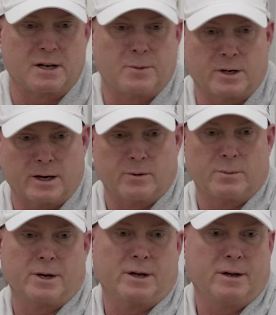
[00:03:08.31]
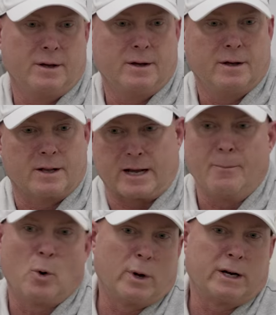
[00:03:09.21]
among everybody. Like
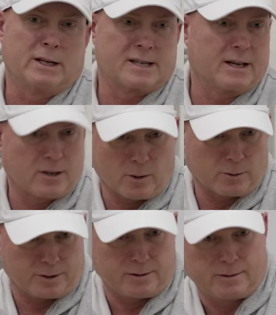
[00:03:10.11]
I'm a winless head coach.